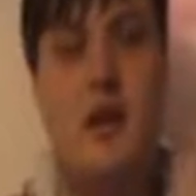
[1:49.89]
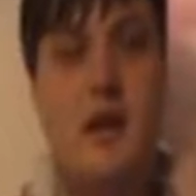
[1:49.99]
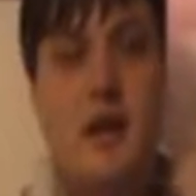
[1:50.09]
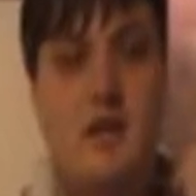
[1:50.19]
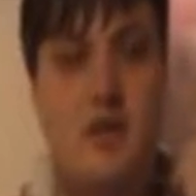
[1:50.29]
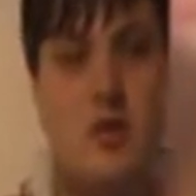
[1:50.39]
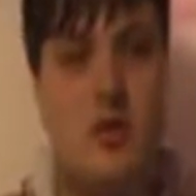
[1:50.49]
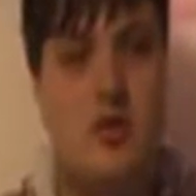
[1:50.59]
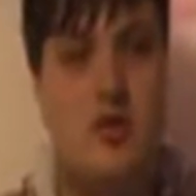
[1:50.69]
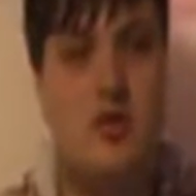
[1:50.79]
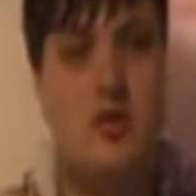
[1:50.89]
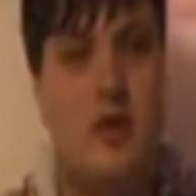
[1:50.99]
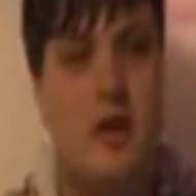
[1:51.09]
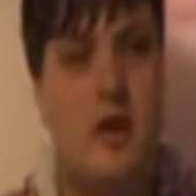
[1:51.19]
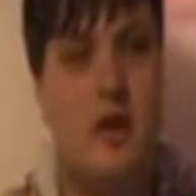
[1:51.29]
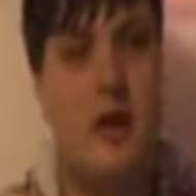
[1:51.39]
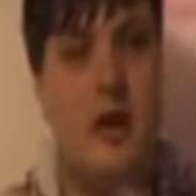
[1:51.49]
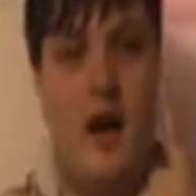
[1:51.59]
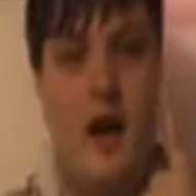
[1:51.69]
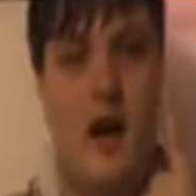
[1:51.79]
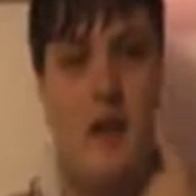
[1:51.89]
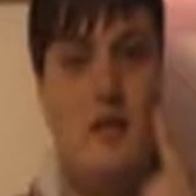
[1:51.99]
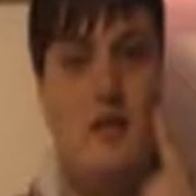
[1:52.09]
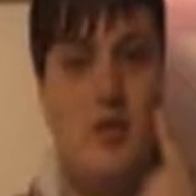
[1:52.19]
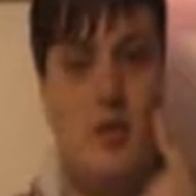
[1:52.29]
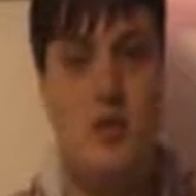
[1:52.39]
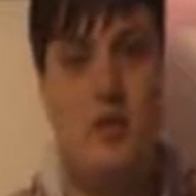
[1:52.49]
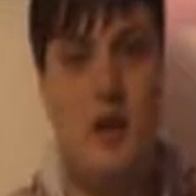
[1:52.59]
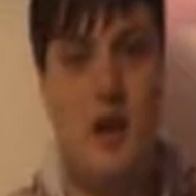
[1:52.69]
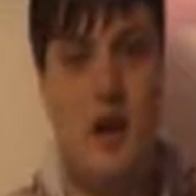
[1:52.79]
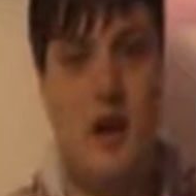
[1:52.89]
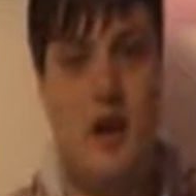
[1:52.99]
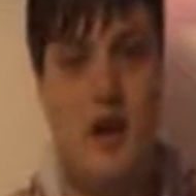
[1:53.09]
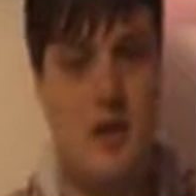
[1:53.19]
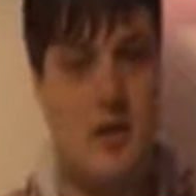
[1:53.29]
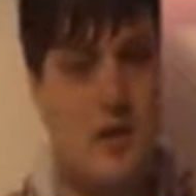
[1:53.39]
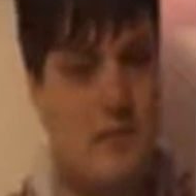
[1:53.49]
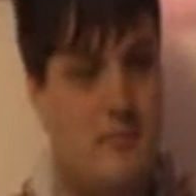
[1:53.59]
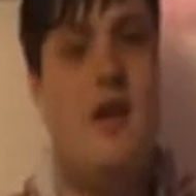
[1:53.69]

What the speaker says: It's good storyline and good characters.